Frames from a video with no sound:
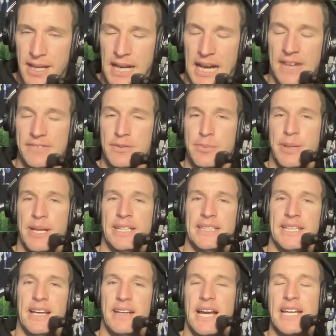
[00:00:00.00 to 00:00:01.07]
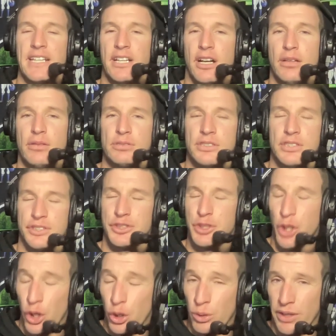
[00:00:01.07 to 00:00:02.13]
After being down
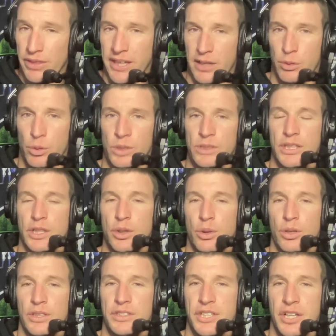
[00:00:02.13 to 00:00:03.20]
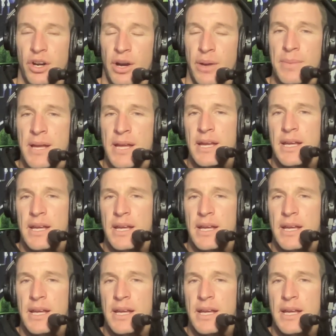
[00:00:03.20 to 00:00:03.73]
8-2, I think it was at quarter time.